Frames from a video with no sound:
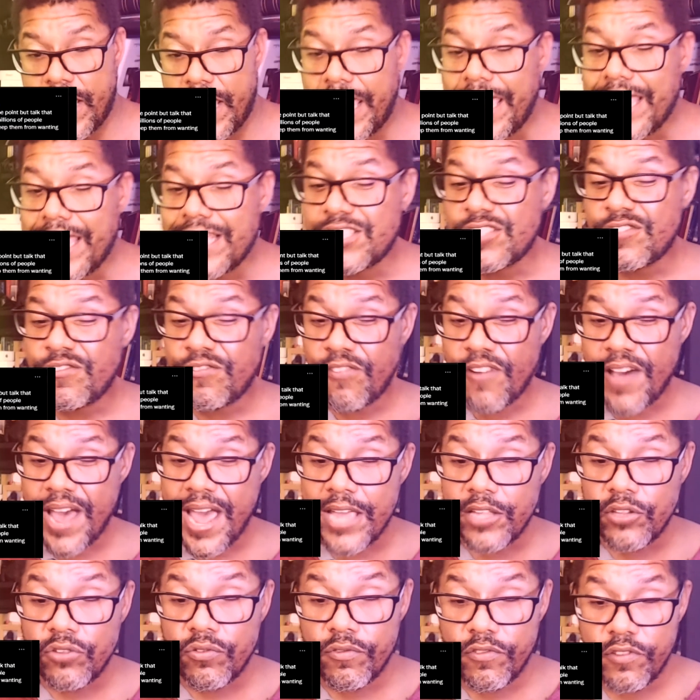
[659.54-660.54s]
it's
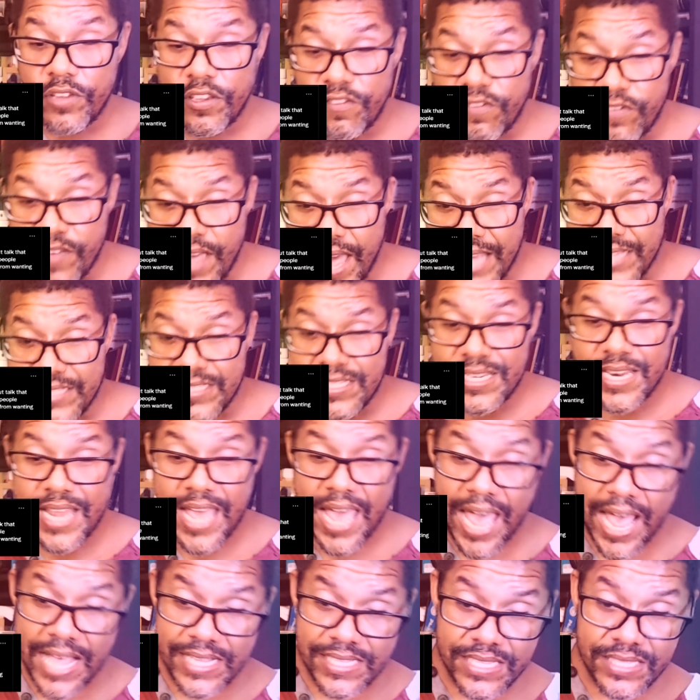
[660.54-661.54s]
fine to be vaccine
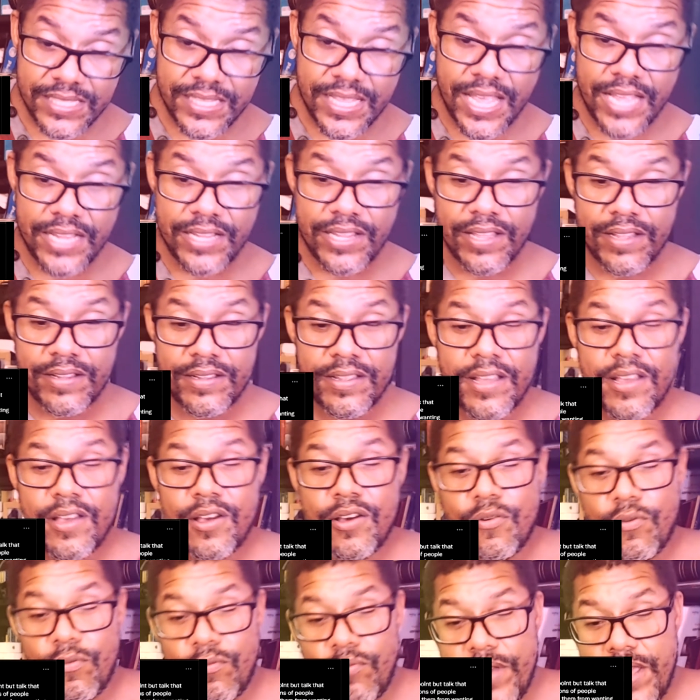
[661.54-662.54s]
hesitated.
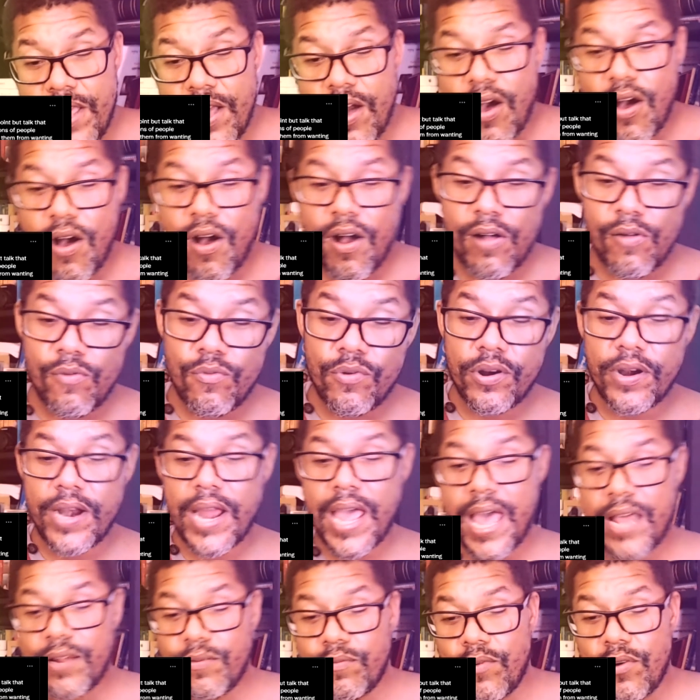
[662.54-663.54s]
We all were
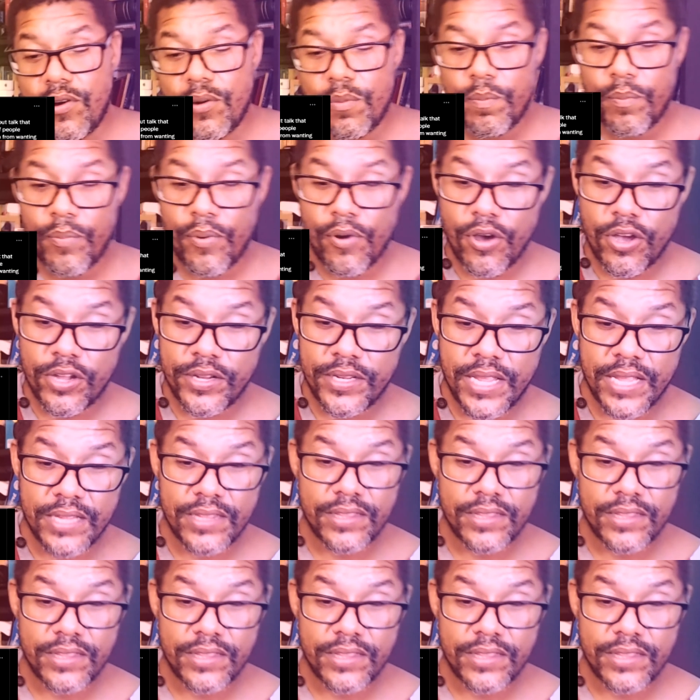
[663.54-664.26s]
at one point.